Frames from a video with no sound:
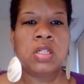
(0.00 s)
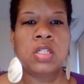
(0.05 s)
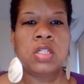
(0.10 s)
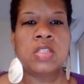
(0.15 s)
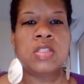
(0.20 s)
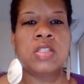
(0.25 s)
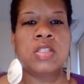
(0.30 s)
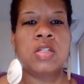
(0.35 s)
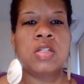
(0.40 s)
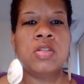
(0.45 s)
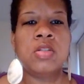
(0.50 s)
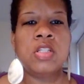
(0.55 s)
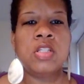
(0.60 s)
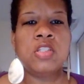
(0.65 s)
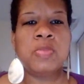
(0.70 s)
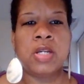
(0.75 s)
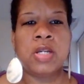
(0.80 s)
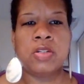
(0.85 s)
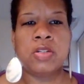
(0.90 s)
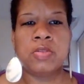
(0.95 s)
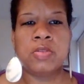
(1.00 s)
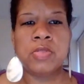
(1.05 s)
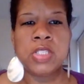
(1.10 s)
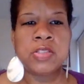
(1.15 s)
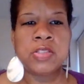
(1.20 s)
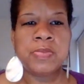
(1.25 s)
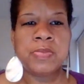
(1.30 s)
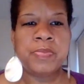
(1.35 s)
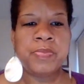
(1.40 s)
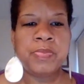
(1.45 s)
Consider these
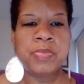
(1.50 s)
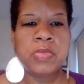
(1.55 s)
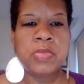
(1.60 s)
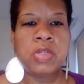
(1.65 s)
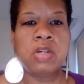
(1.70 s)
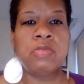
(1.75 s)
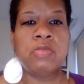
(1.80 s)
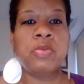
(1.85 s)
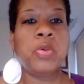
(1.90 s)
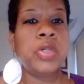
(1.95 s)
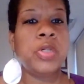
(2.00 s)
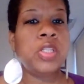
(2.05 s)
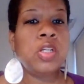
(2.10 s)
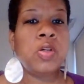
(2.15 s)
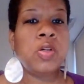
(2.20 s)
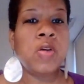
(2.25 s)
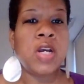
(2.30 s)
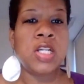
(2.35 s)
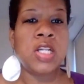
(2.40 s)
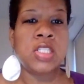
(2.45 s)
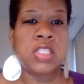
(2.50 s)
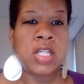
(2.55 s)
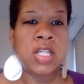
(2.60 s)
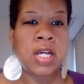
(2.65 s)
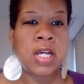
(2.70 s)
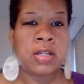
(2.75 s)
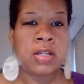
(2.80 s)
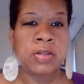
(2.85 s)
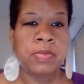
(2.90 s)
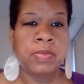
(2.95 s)
boundaries. Avoid the crash
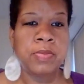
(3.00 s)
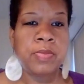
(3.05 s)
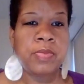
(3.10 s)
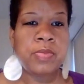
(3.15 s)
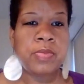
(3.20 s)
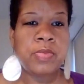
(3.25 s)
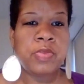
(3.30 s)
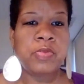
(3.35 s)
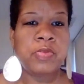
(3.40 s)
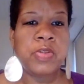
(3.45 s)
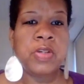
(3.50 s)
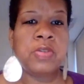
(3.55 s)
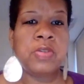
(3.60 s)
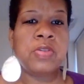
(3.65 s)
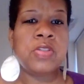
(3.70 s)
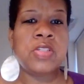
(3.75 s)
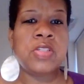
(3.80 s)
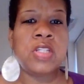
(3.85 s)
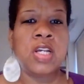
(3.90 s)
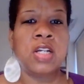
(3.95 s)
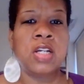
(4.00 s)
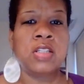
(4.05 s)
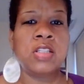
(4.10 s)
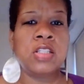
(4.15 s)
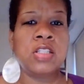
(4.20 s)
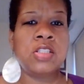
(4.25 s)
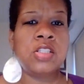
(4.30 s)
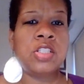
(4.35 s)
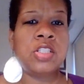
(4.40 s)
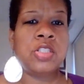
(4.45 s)
diet. Fear the stock
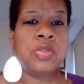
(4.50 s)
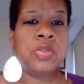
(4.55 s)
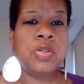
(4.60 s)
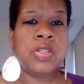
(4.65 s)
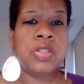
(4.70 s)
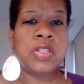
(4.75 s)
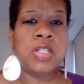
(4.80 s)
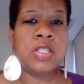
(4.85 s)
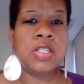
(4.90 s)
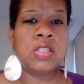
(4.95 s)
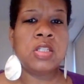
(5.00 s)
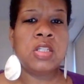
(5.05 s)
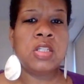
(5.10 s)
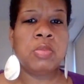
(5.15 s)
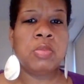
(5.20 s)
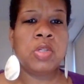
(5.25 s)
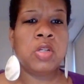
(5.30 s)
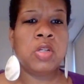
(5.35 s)
that's a sure thing to double